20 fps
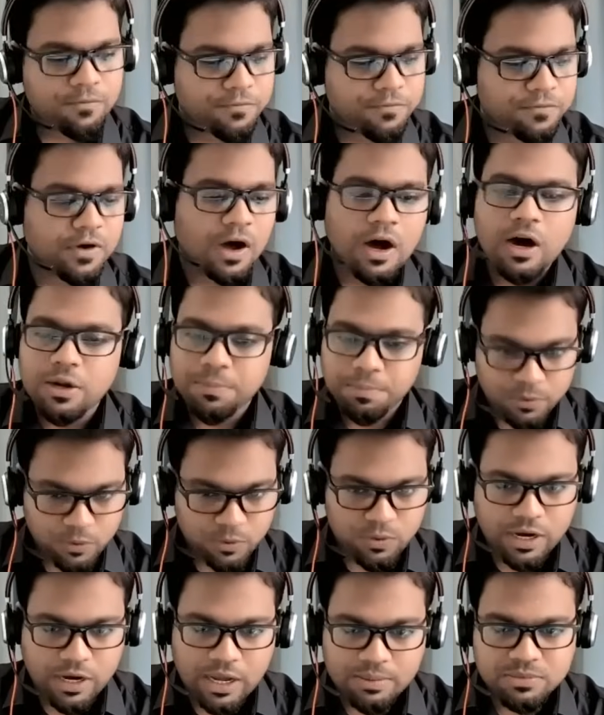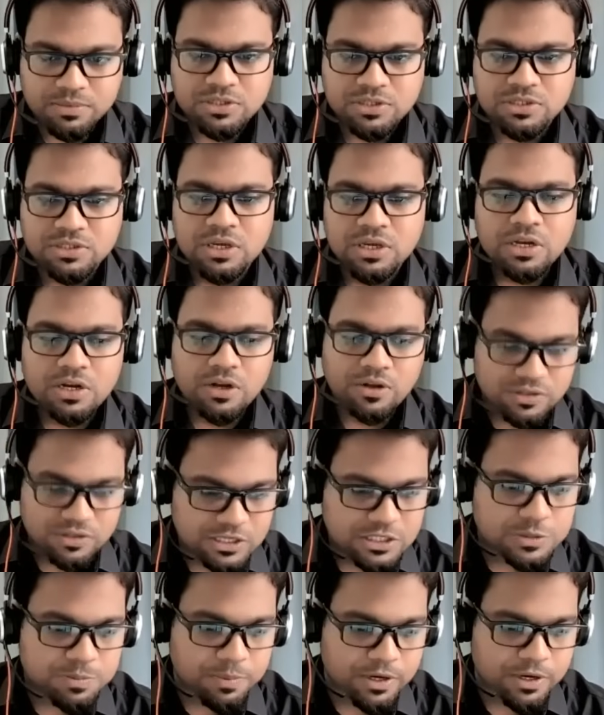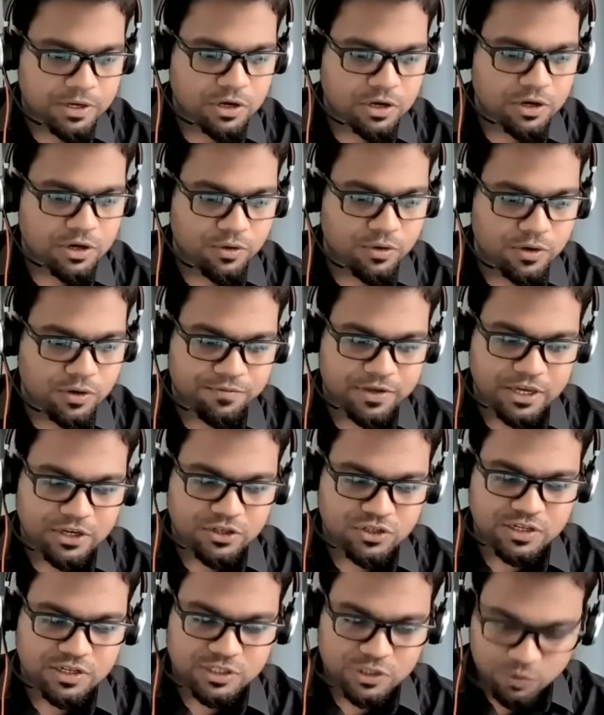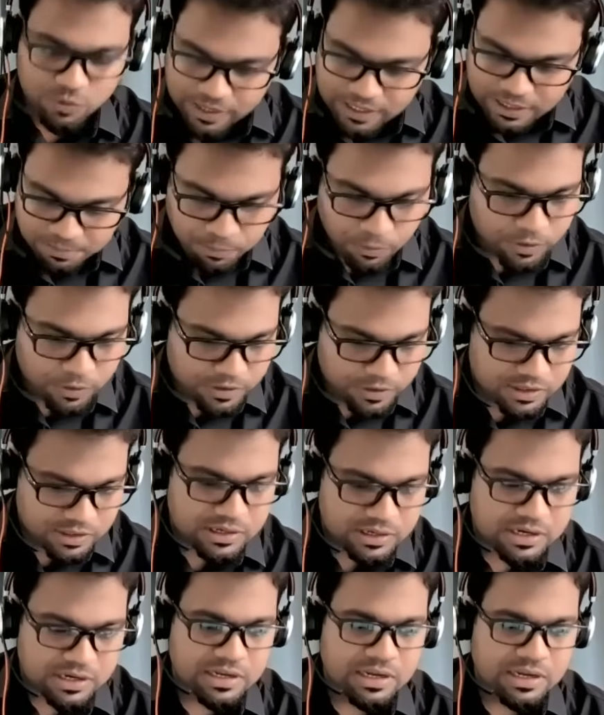our programs. Now, this particular notification is quite important